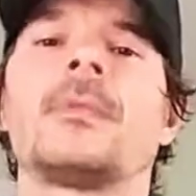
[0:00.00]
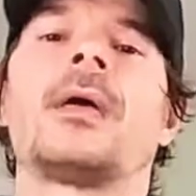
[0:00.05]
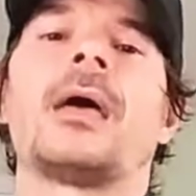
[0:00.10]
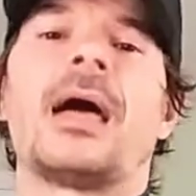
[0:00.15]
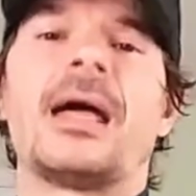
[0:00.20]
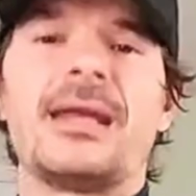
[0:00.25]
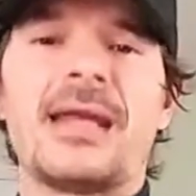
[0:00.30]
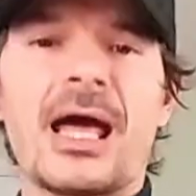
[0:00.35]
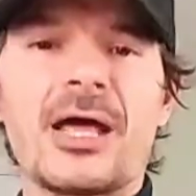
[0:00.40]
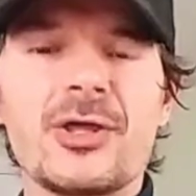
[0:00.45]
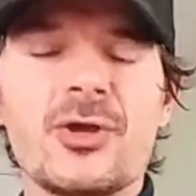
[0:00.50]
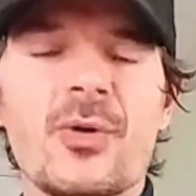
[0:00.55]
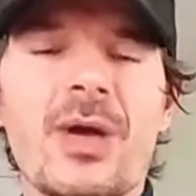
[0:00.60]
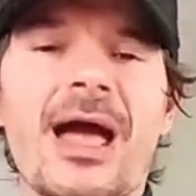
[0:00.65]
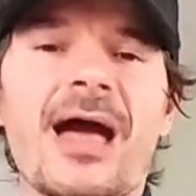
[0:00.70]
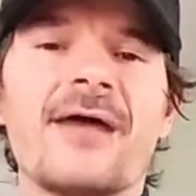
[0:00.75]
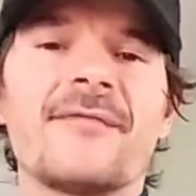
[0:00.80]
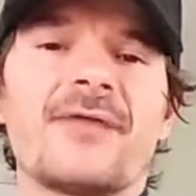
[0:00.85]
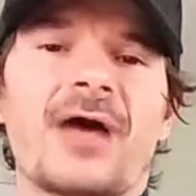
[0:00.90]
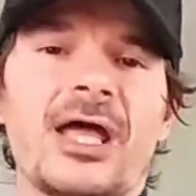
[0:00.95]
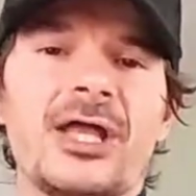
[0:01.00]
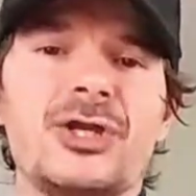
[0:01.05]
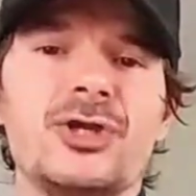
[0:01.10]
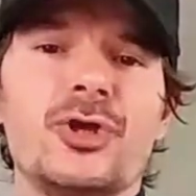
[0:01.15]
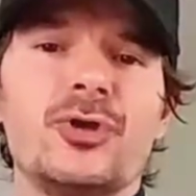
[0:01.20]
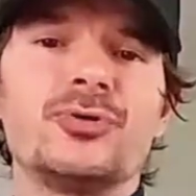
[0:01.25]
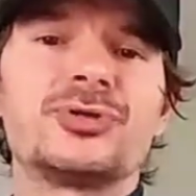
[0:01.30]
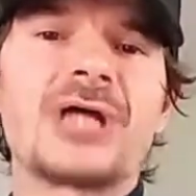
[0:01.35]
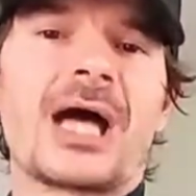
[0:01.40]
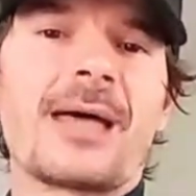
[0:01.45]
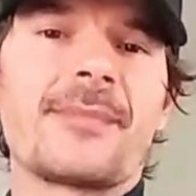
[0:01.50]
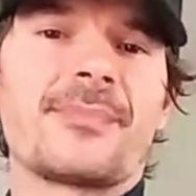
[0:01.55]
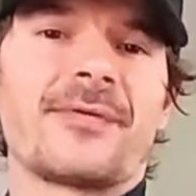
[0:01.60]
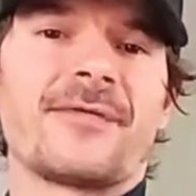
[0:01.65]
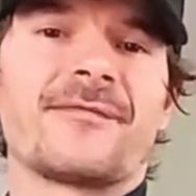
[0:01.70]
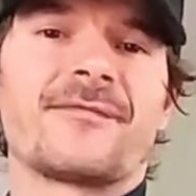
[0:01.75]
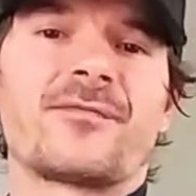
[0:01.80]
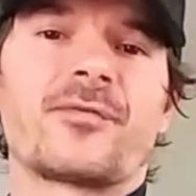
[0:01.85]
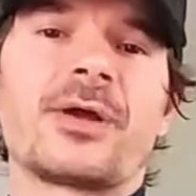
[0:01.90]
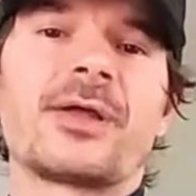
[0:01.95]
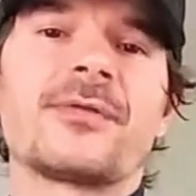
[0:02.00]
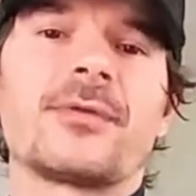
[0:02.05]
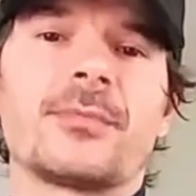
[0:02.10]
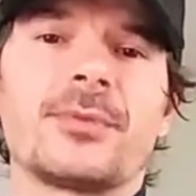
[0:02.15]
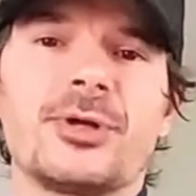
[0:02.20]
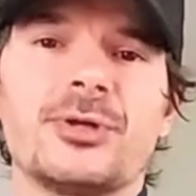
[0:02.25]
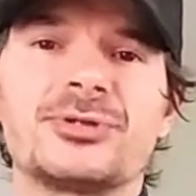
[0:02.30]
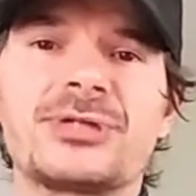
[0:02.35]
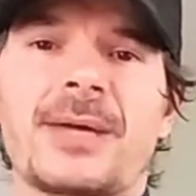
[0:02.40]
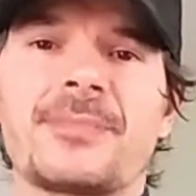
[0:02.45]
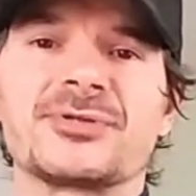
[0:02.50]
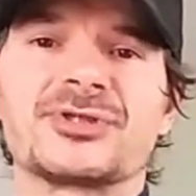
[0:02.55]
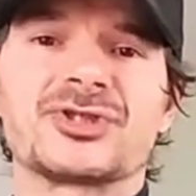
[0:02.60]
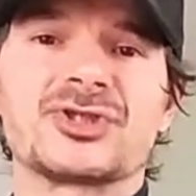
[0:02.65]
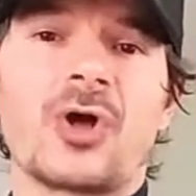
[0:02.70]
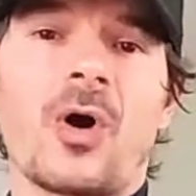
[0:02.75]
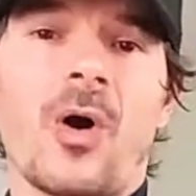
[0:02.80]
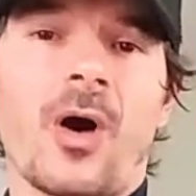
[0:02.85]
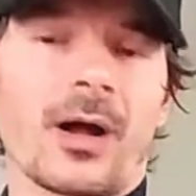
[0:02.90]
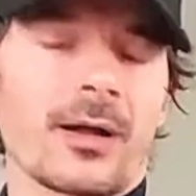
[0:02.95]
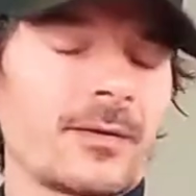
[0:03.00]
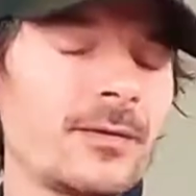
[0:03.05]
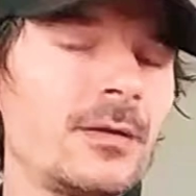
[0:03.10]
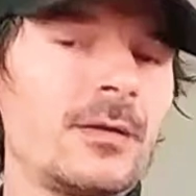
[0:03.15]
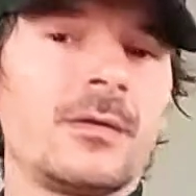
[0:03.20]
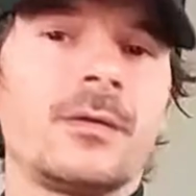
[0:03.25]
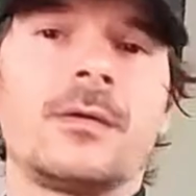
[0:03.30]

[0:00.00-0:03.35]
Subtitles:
And now you have a new type of rhythm, a new type of song.